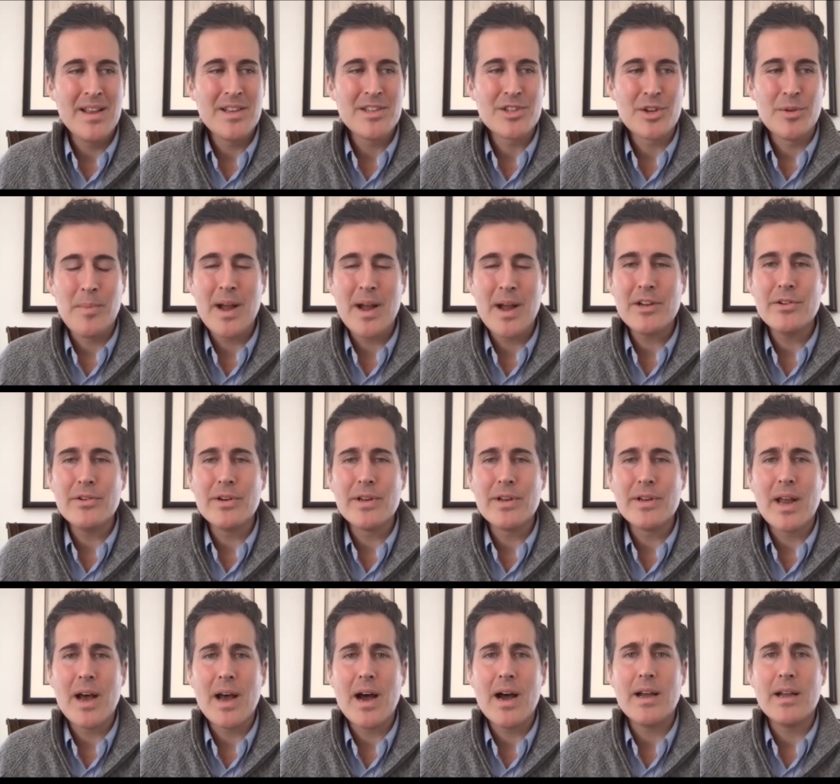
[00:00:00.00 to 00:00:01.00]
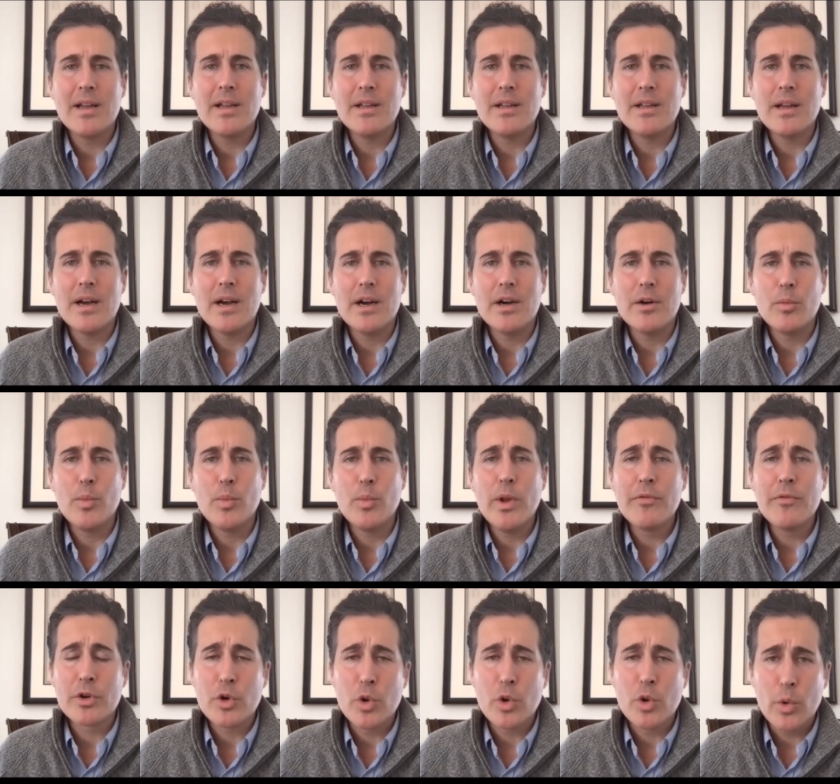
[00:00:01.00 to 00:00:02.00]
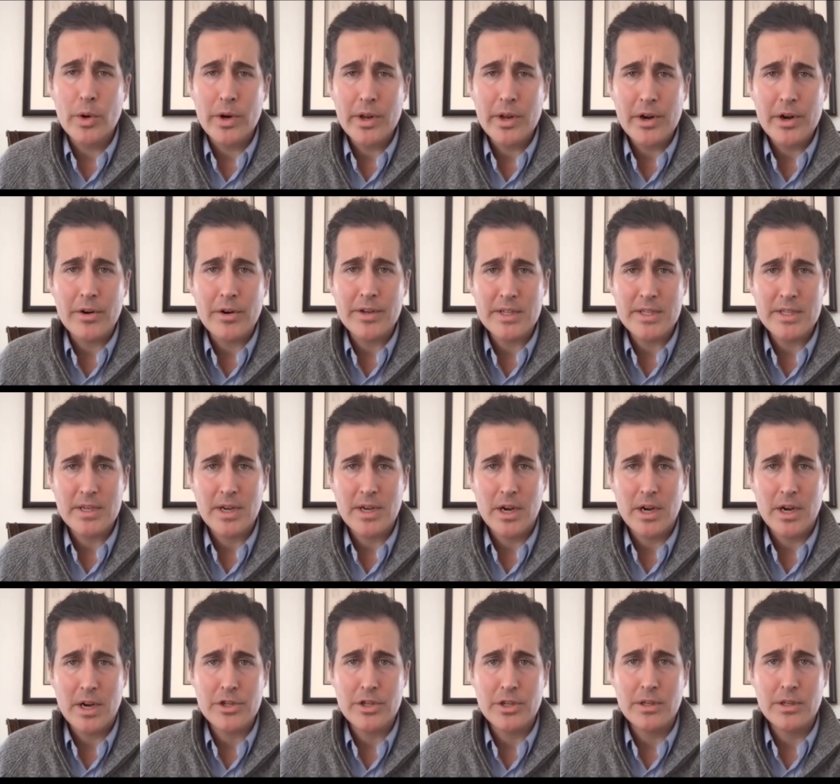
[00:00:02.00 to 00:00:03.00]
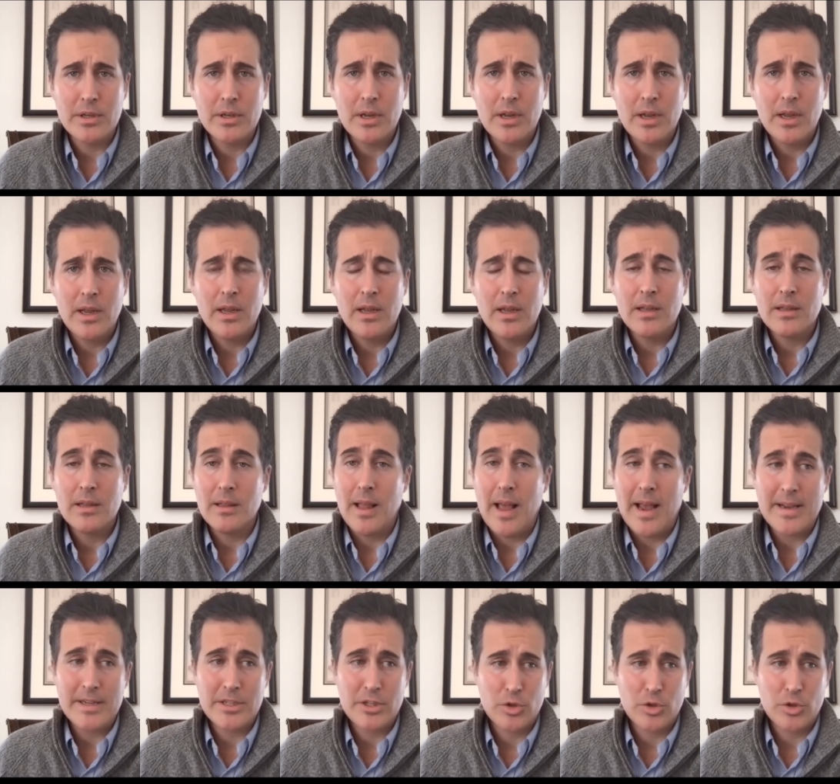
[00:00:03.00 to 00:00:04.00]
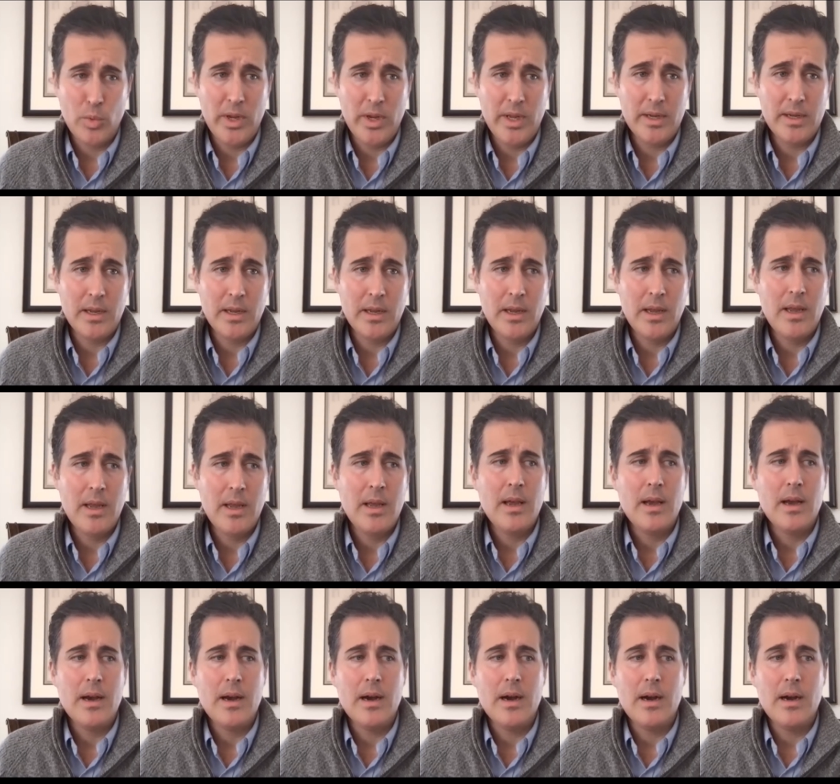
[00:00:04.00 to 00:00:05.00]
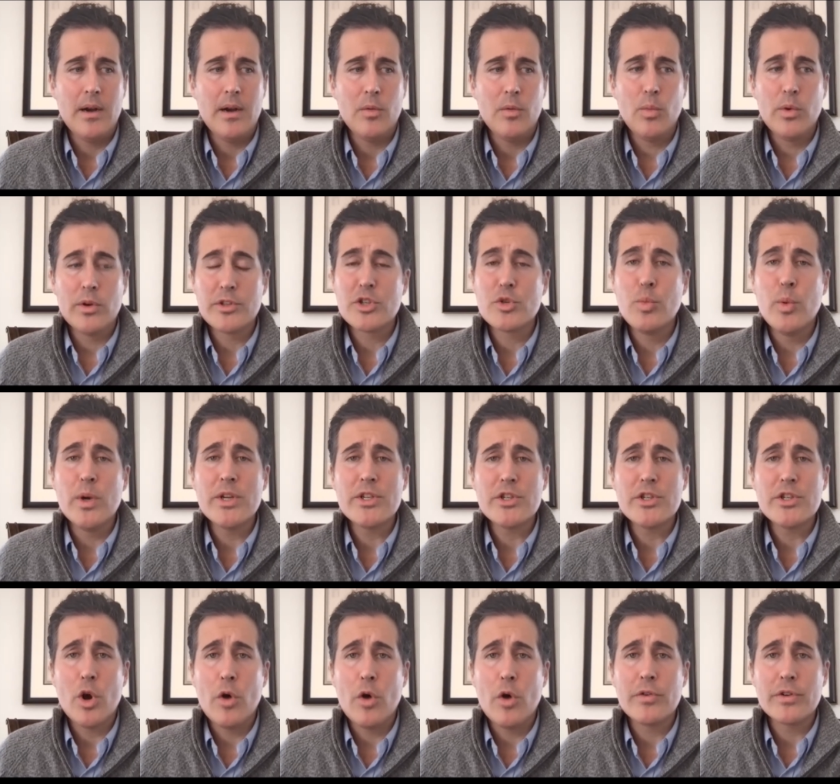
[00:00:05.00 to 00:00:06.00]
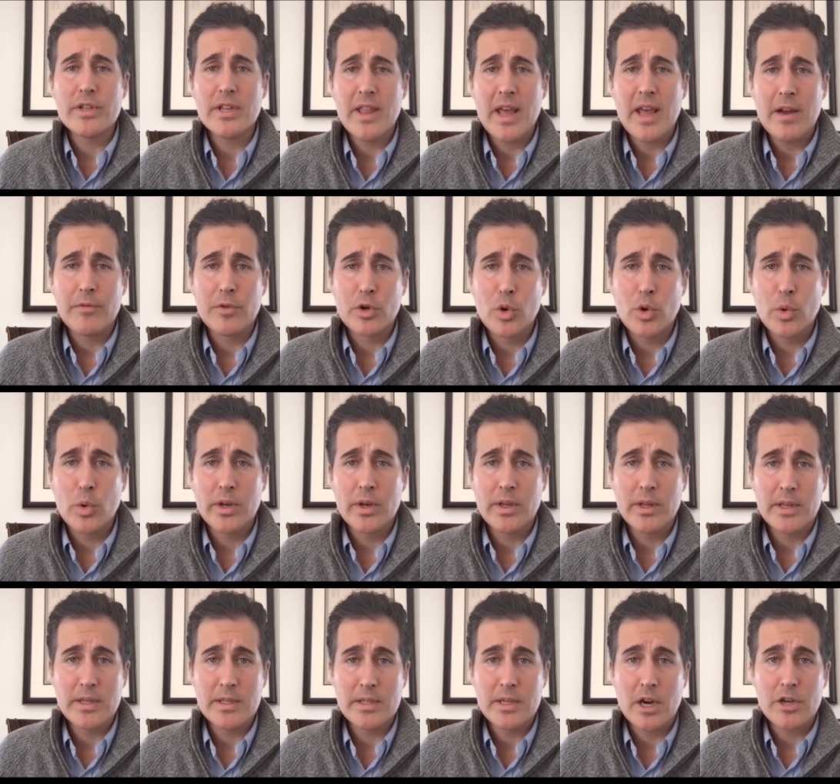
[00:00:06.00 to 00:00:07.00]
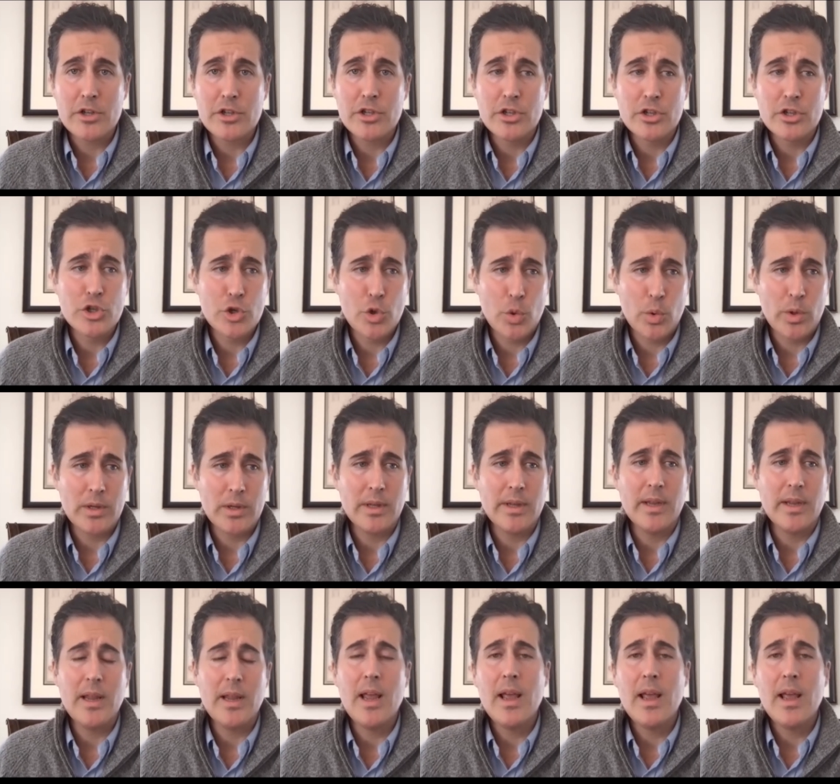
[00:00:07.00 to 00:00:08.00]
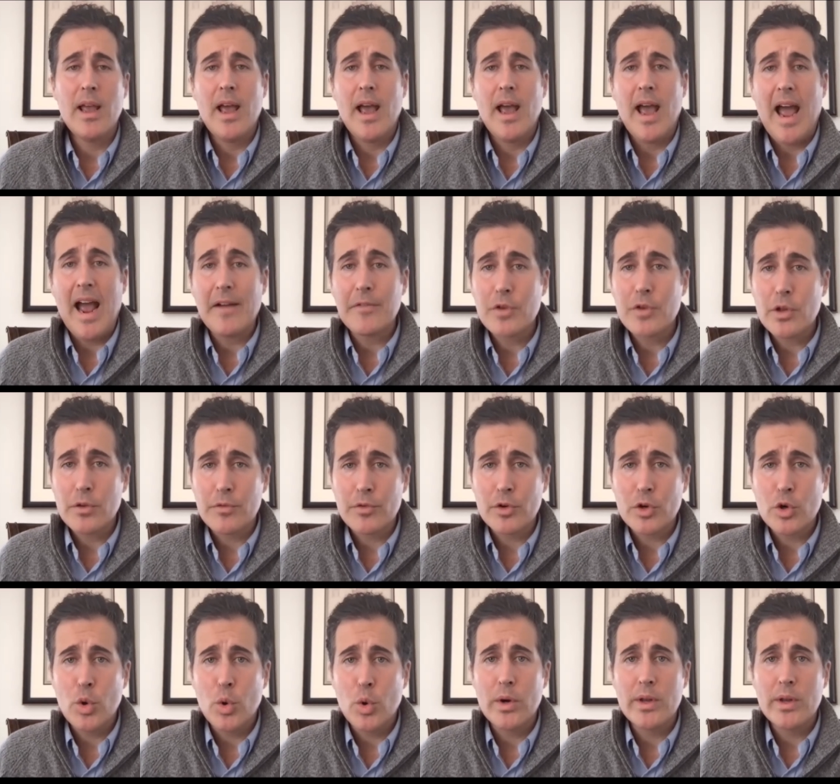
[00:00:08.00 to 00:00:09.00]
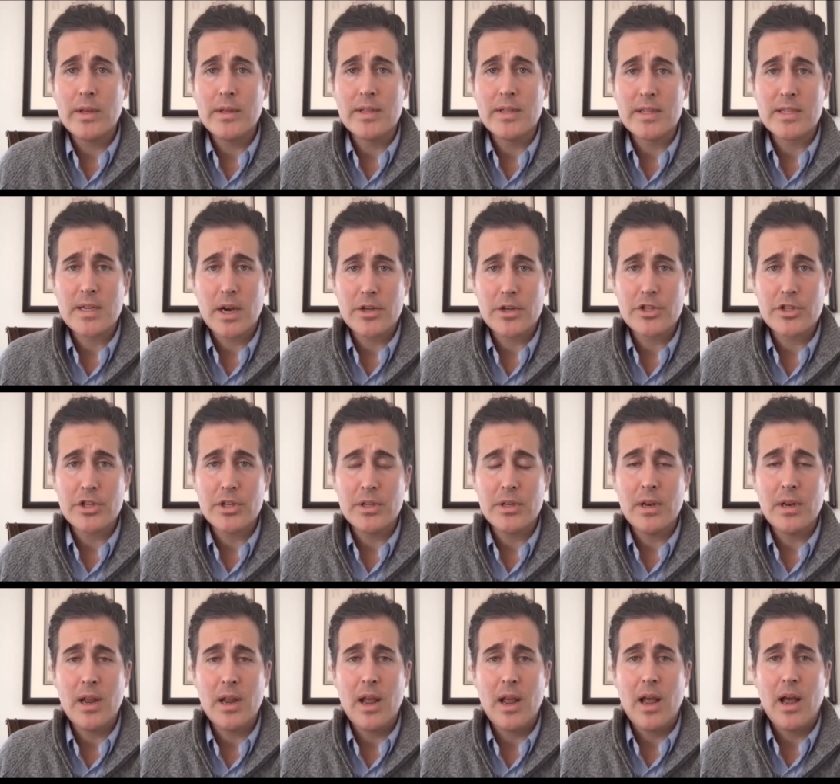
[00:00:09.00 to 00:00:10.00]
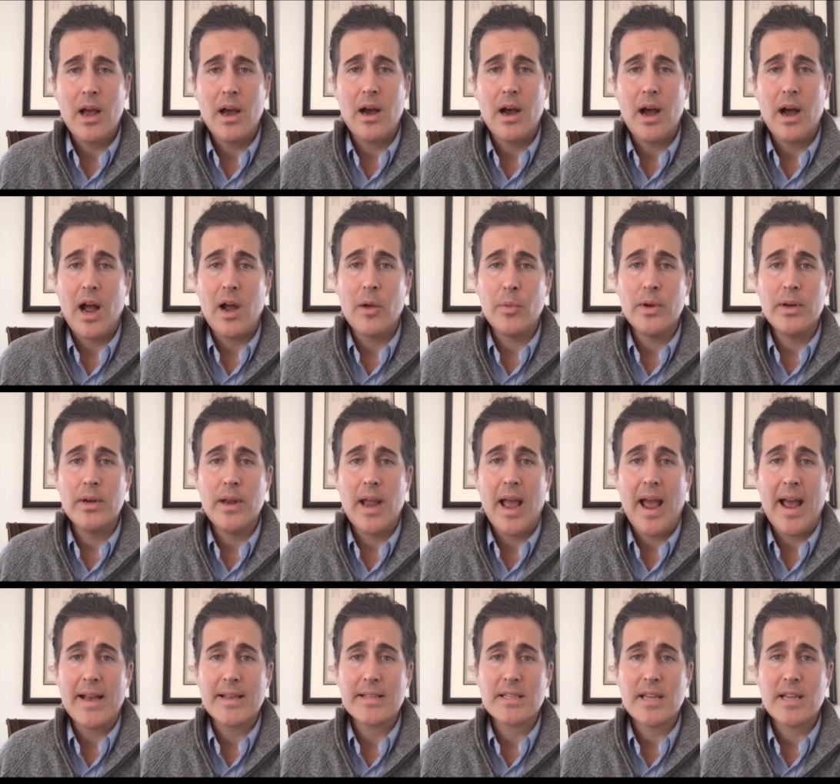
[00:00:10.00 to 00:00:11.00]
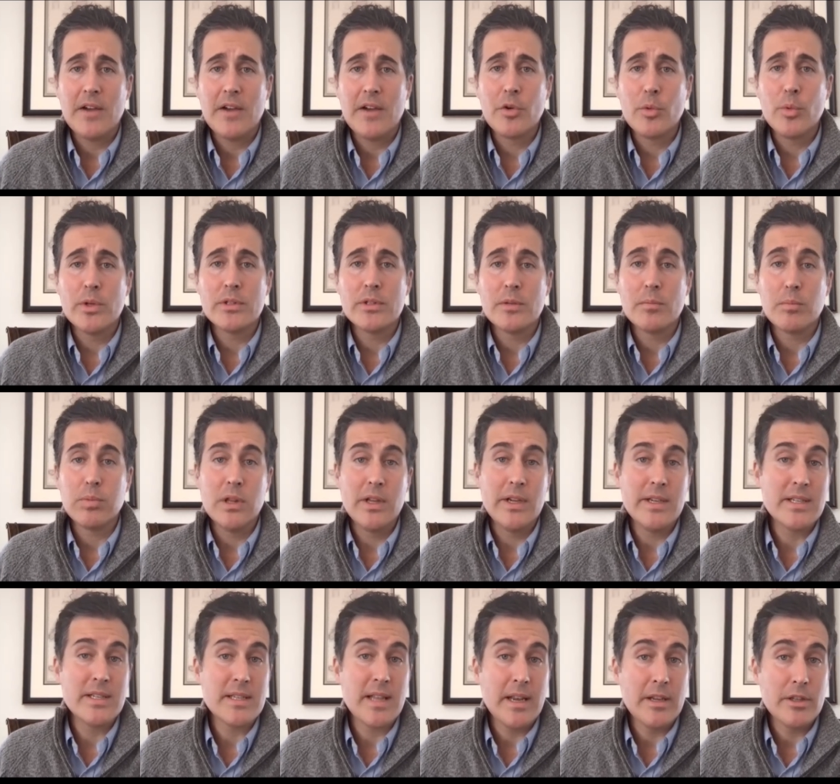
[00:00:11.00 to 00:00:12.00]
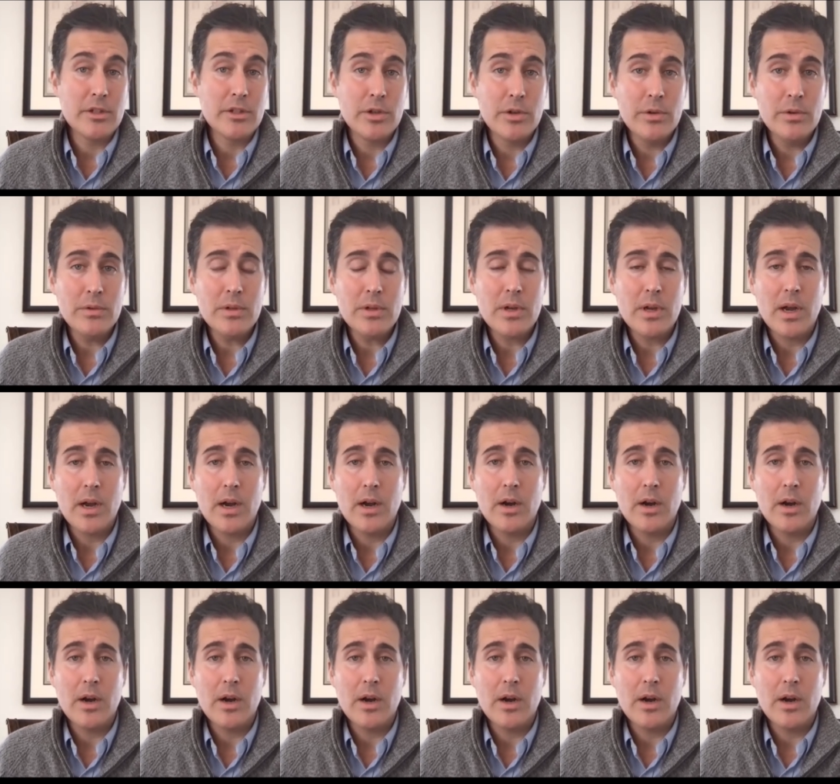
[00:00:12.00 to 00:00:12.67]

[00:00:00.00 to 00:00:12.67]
So Michael and I, we recorded our discussion last week. We'll switch over to that recorded discussion shortly. After the recorded discussion, I would ask everyone to please stay tuned.